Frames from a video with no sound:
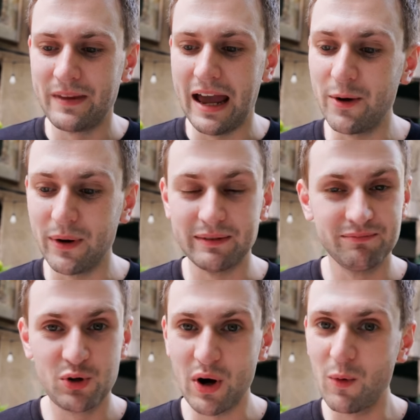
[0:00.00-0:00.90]
Anyway,
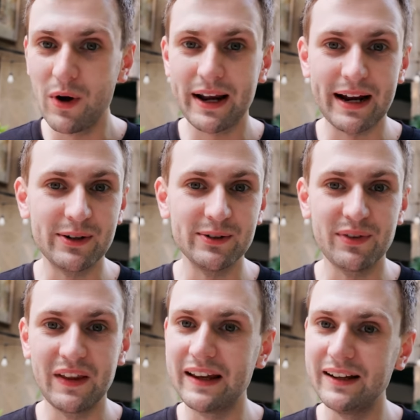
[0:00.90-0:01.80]
trying to work
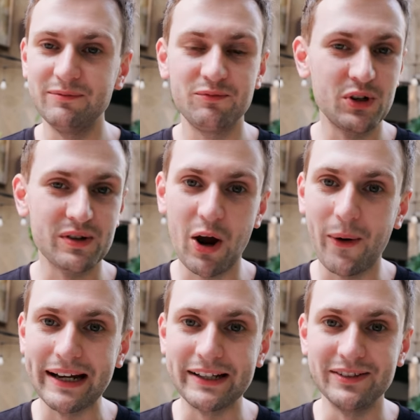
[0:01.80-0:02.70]
out, thinking, just go
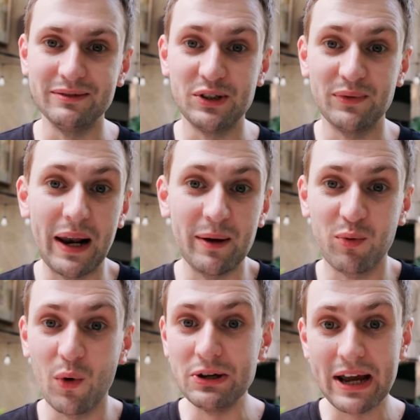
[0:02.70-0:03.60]
ahead and
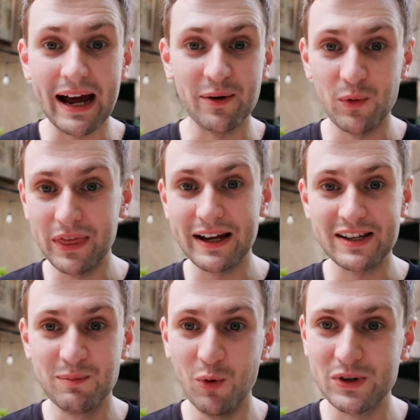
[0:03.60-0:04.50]
develop what you can with that
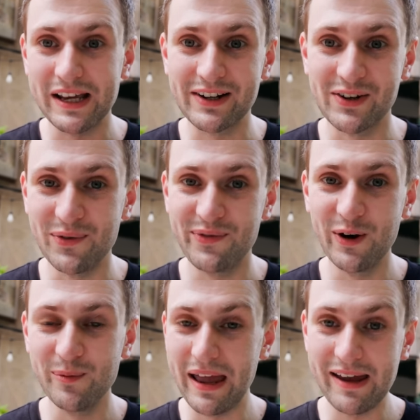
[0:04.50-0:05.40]
small section of
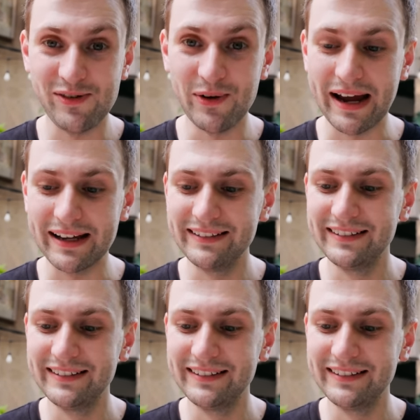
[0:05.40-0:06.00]
film, if you can.